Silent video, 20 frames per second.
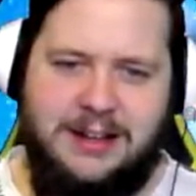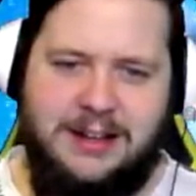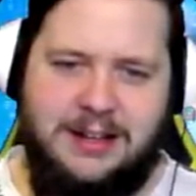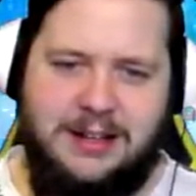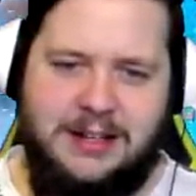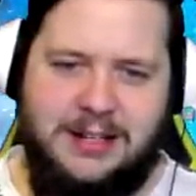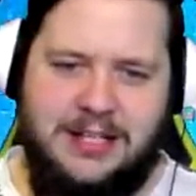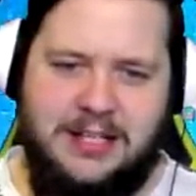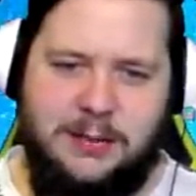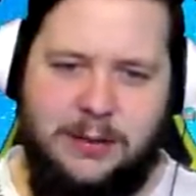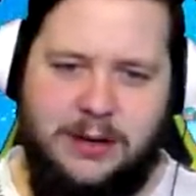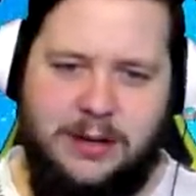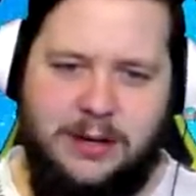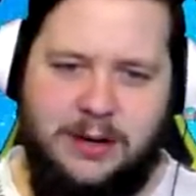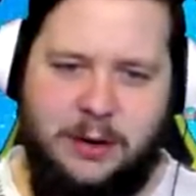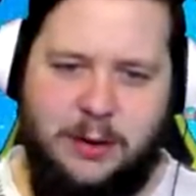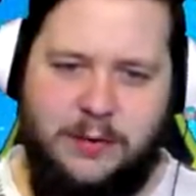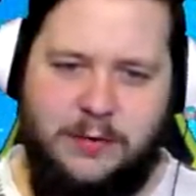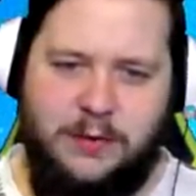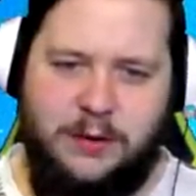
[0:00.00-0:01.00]
This one
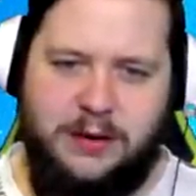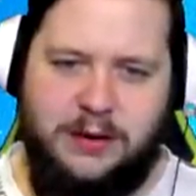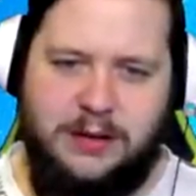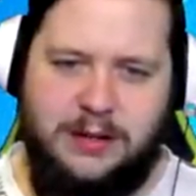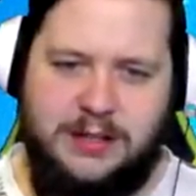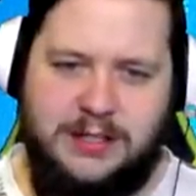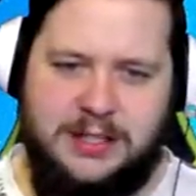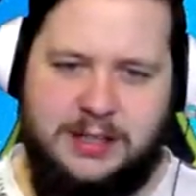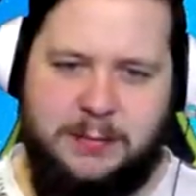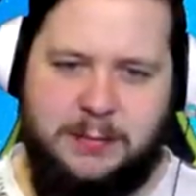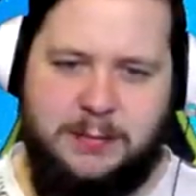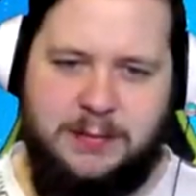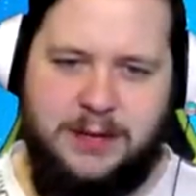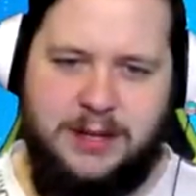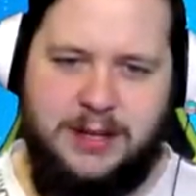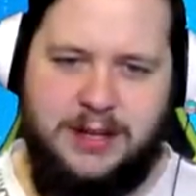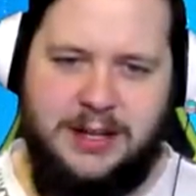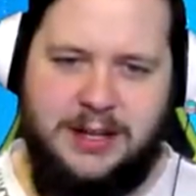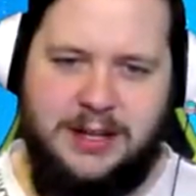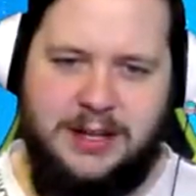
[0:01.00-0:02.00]
over... Is this a...
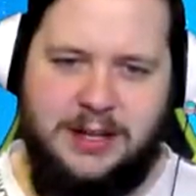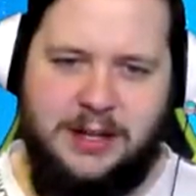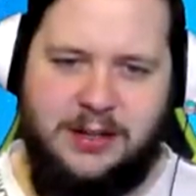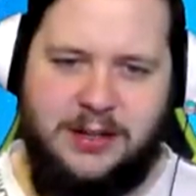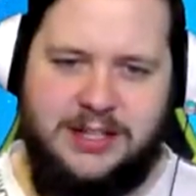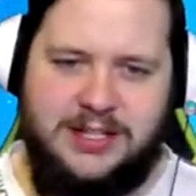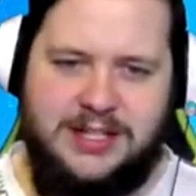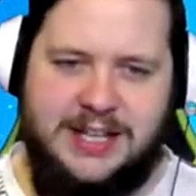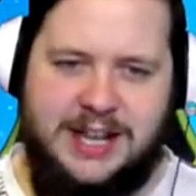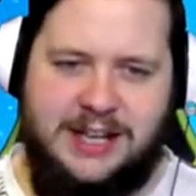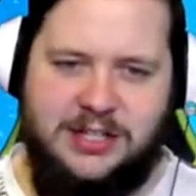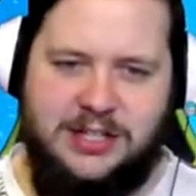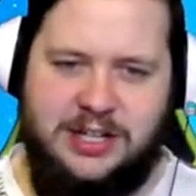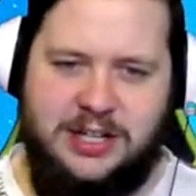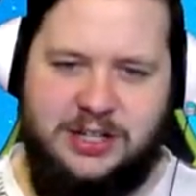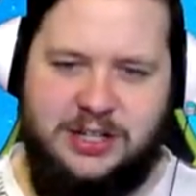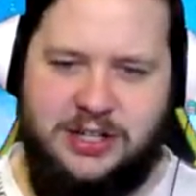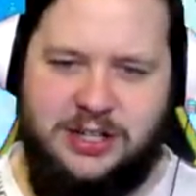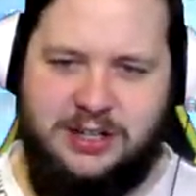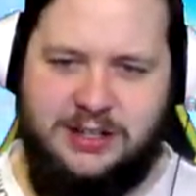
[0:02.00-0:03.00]
No, this is actually
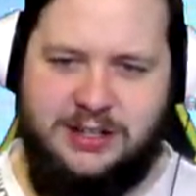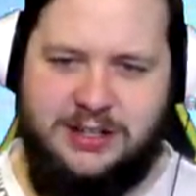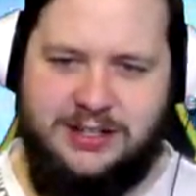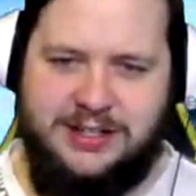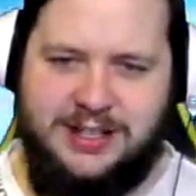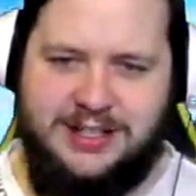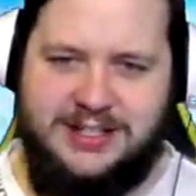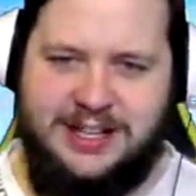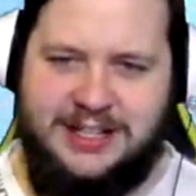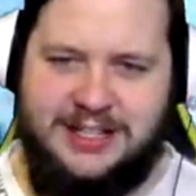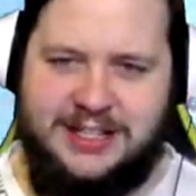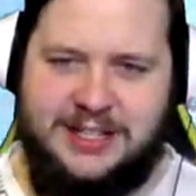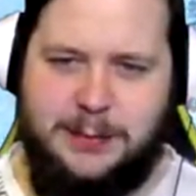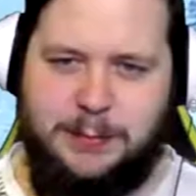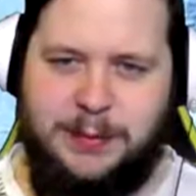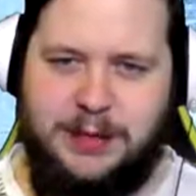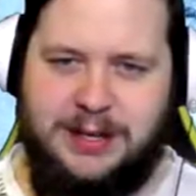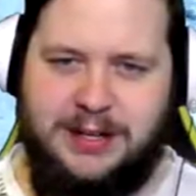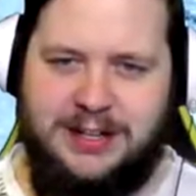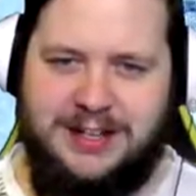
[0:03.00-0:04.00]
a shield. I was gonna say, is this a
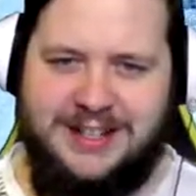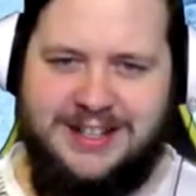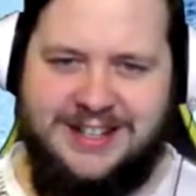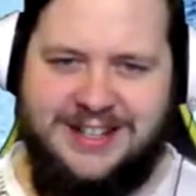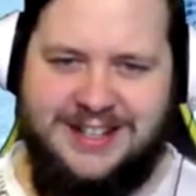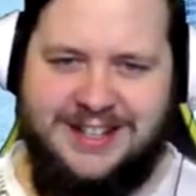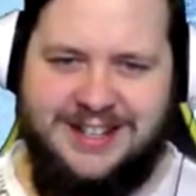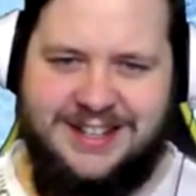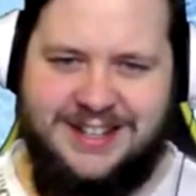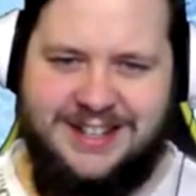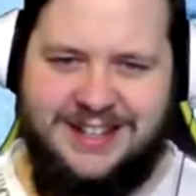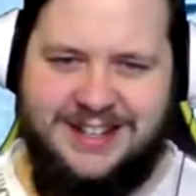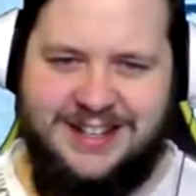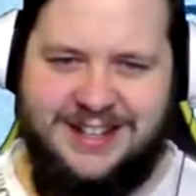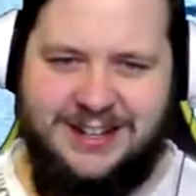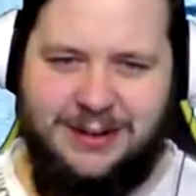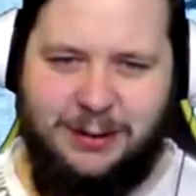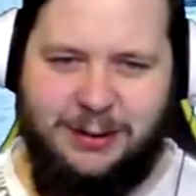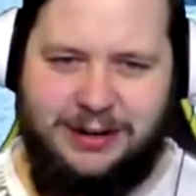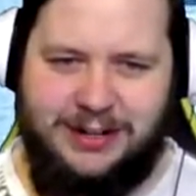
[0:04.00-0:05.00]
bin lid?
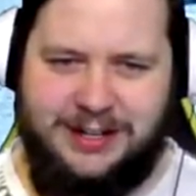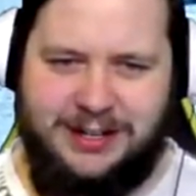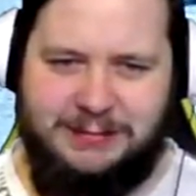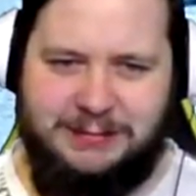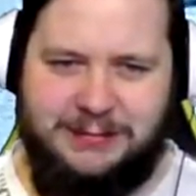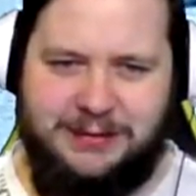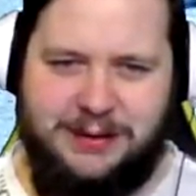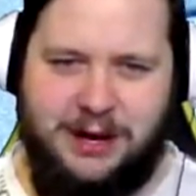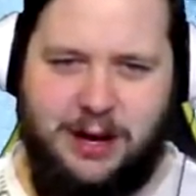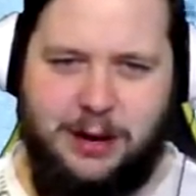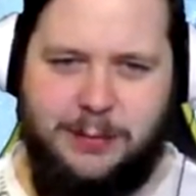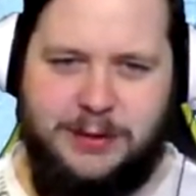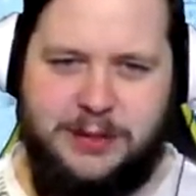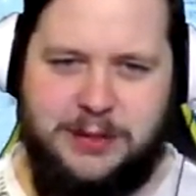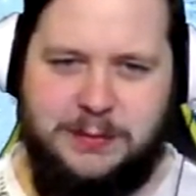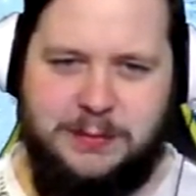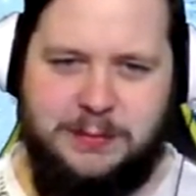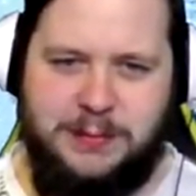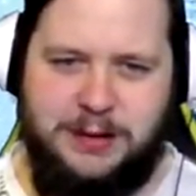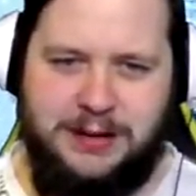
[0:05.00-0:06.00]
Or like a
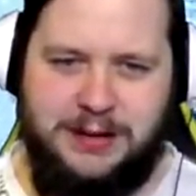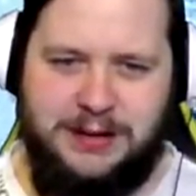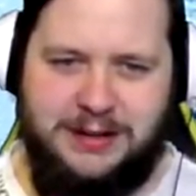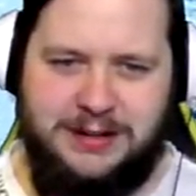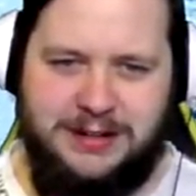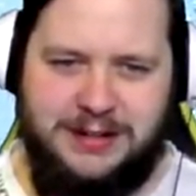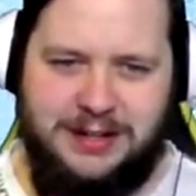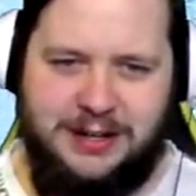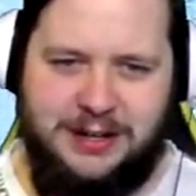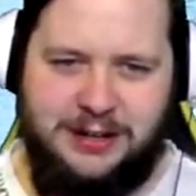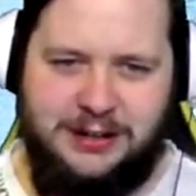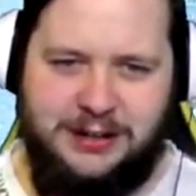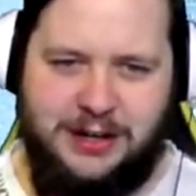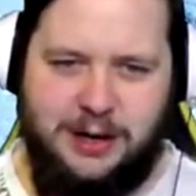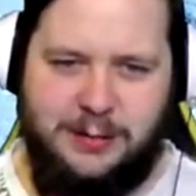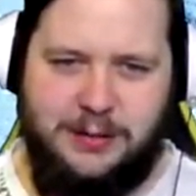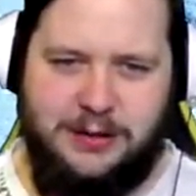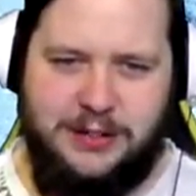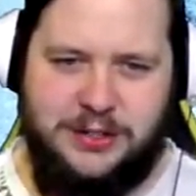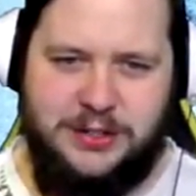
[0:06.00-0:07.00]
garbage bin? You know,
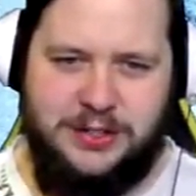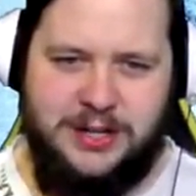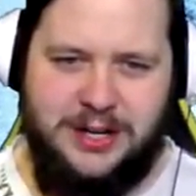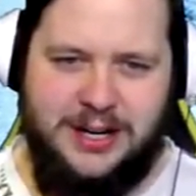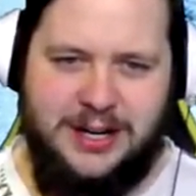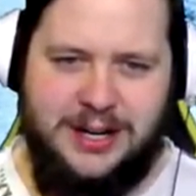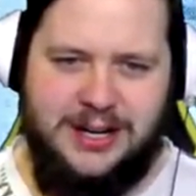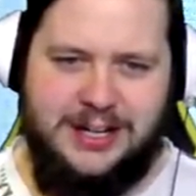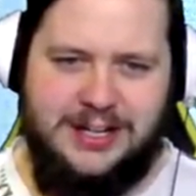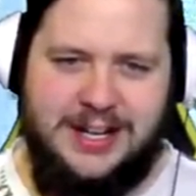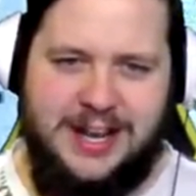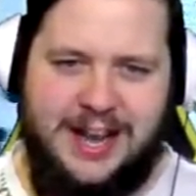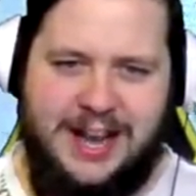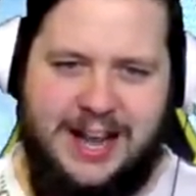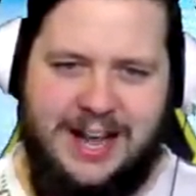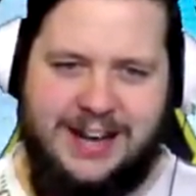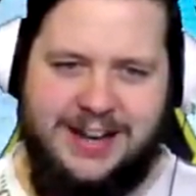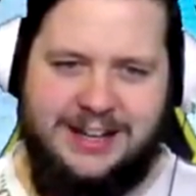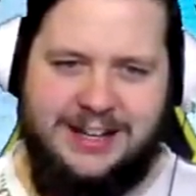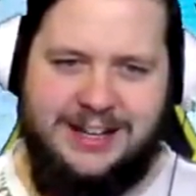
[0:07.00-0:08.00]
garbage can